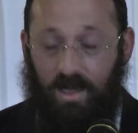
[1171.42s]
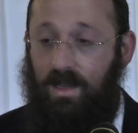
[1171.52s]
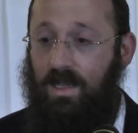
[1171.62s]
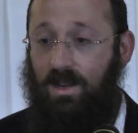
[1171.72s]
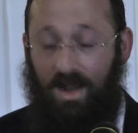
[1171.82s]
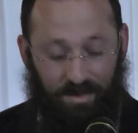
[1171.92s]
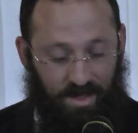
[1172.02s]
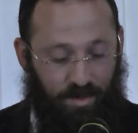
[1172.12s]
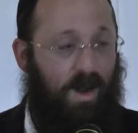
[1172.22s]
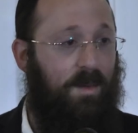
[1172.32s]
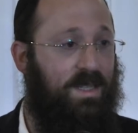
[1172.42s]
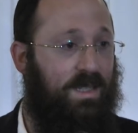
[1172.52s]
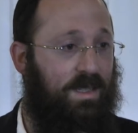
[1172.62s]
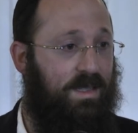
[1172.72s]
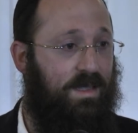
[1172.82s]
These are empty
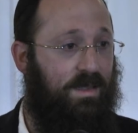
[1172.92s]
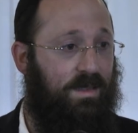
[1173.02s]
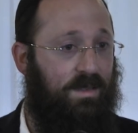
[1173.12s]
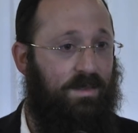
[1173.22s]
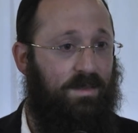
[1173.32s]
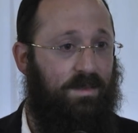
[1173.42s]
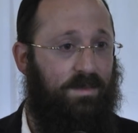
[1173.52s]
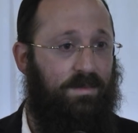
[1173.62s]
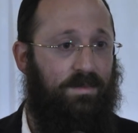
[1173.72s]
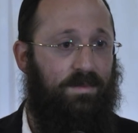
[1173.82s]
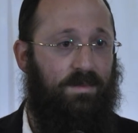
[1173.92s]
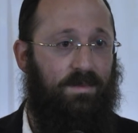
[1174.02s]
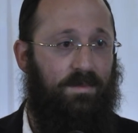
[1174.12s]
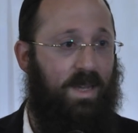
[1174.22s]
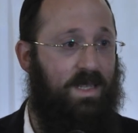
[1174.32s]
promises.
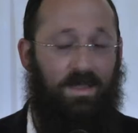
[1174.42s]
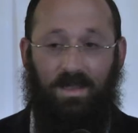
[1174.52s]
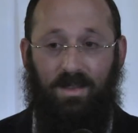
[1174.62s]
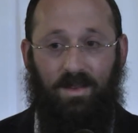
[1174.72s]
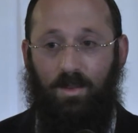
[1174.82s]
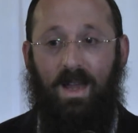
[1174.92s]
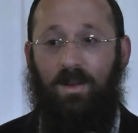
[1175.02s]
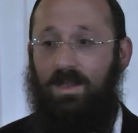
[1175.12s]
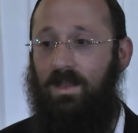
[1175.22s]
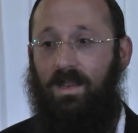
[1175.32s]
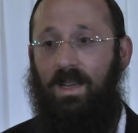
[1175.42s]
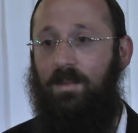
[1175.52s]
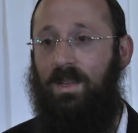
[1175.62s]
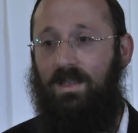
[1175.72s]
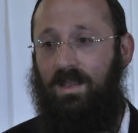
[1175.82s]
The way I was looking at
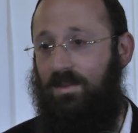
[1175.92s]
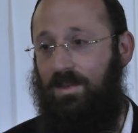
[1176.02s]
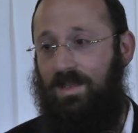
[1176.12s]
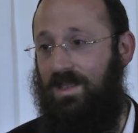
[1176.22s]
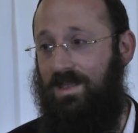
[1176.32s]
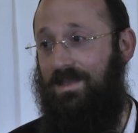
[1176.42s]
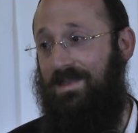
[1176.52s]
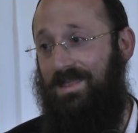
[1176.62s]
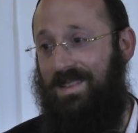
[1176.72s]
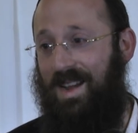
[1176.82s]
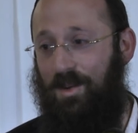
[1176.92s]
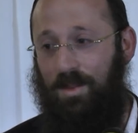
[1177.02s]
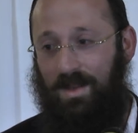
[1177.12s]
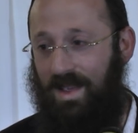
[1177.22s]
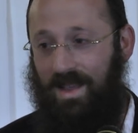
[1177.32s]
myself was just
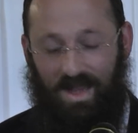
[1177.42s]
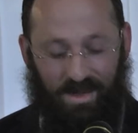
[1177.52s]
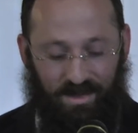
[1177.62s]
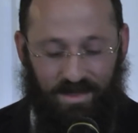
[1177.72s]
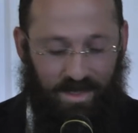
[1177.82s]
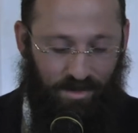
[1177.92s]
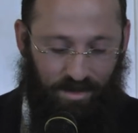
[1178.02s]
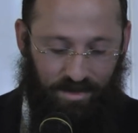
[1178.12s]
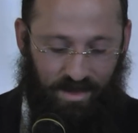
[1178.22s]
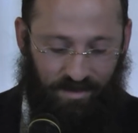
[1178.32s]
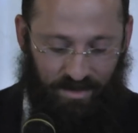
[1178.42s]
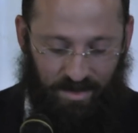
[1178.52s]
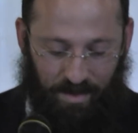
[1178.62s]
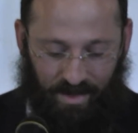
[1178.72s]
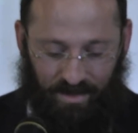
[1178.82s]
terrible. I had zero
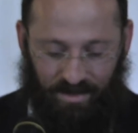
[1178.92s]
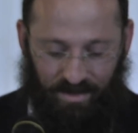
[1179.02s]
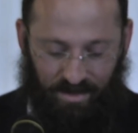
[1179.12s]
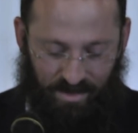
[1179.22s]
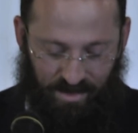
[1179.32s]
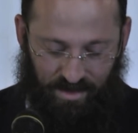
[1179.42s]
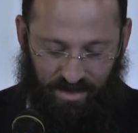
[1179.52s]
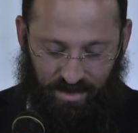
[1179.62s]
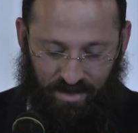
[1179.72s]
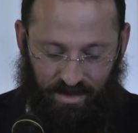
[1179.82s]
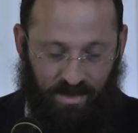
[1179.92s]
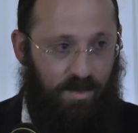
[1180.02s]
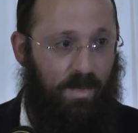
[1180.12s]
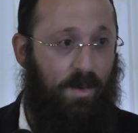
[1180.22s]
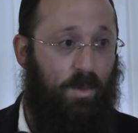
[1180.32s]
self-respect.
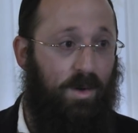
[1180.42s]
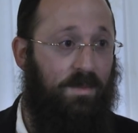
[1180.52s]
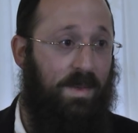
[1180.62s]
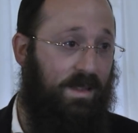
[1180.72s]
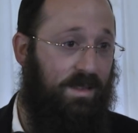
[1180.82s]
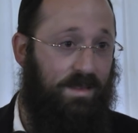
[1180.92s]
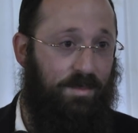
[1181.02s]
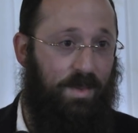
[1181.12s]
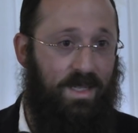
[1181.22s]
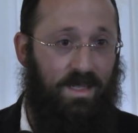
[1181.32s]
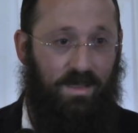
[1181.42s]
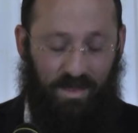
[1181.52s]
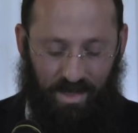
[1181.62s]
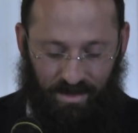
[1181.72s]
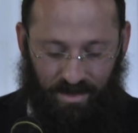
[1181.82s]
My word meant basically
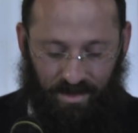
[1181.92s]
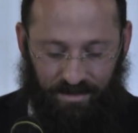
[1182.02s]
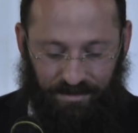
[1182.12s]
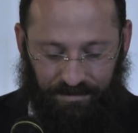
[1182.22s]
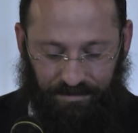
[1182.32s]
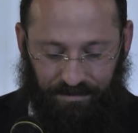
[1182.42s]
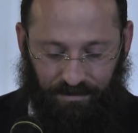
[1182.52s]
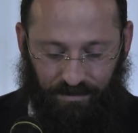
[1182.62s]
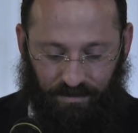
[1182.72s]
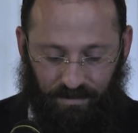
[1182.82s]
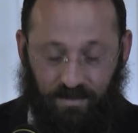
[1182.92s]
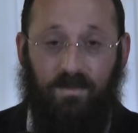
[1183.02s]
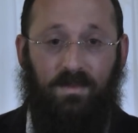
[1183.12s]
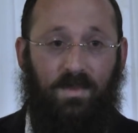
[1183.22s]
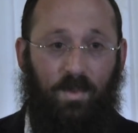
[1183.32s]
nothing
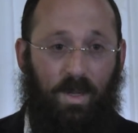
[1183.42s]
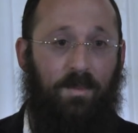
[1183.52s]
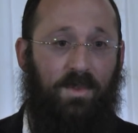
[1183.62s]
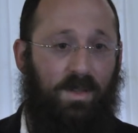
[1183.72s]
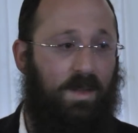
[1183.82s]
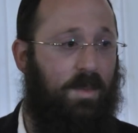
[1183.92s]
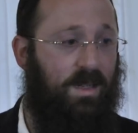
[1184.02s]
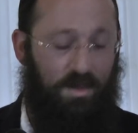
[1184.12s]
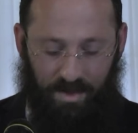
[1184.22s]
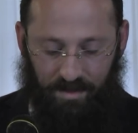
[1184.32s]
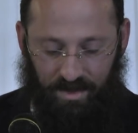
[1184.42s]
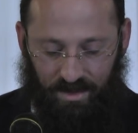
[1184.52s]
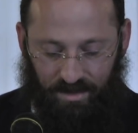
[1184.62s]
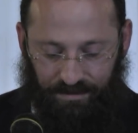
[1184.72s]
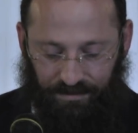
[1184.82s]
when I'm talking about commitments.